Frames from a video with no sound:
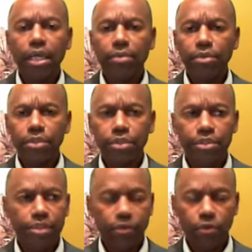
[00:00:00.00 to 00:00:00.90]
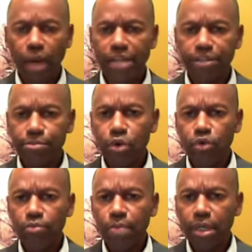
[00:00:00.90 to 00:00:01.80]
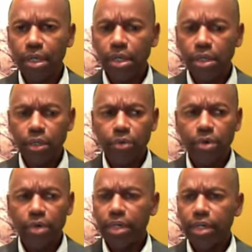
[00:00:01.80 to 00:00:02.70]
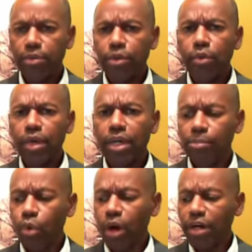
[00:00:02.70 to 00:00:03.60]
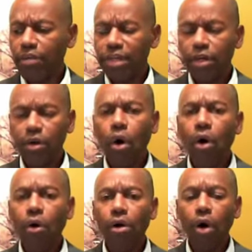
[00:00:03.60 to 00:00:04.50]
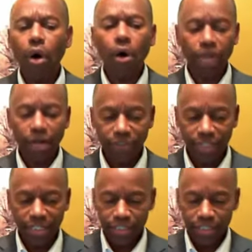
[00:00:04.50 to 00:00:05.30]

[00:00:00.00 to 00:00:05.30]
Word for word: It was the civil rights movement. You were in the you were in the brunt of it at all, all of